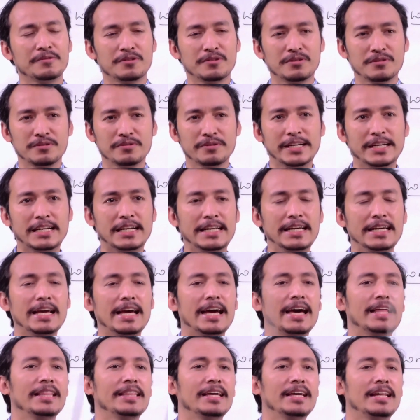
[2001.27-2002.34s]
quickly
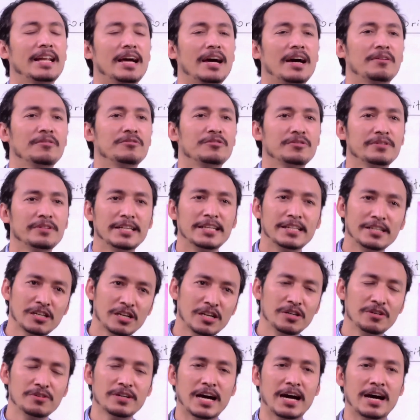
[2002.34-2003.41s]
and then how to
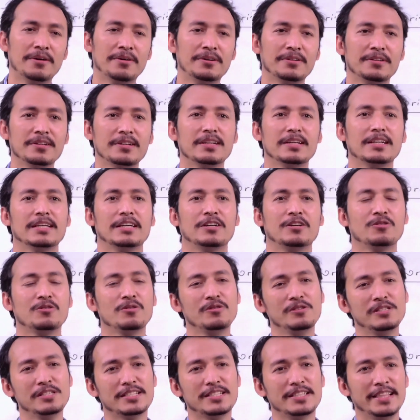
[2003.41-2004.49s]
include our
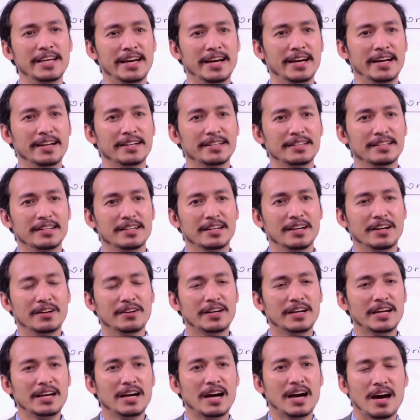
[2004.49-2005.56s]
rules there.
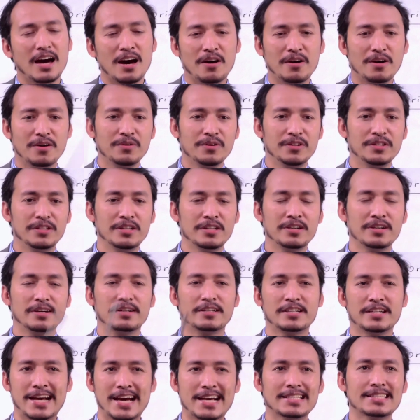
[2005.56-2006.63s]
Okay, how the
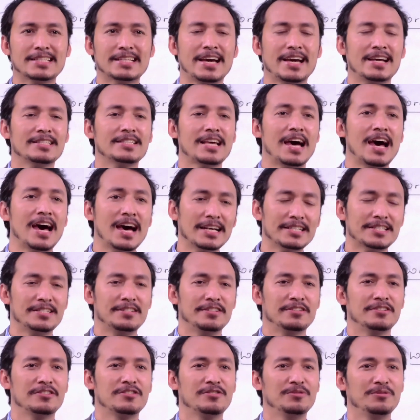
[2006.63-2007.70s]
task has asked
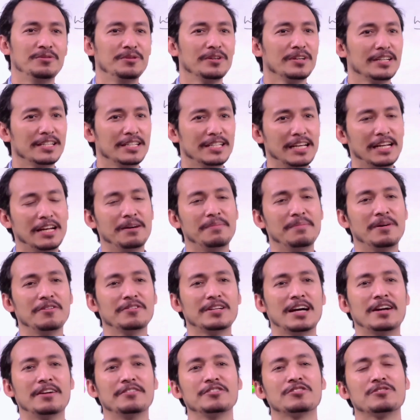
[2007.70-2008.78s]
us to tell about
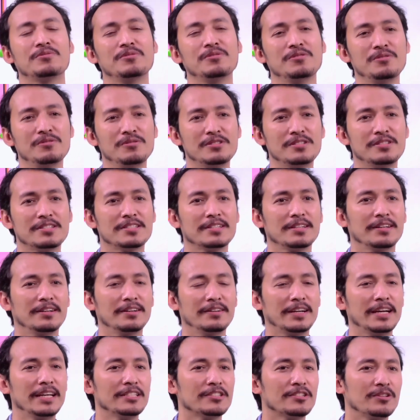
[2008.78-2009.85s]
our school rules.
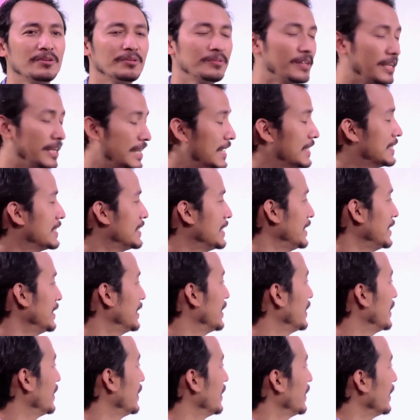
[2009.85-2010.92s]
Okay, so let's see.
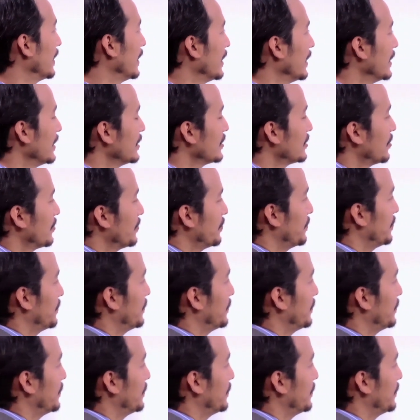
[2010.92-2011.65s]
So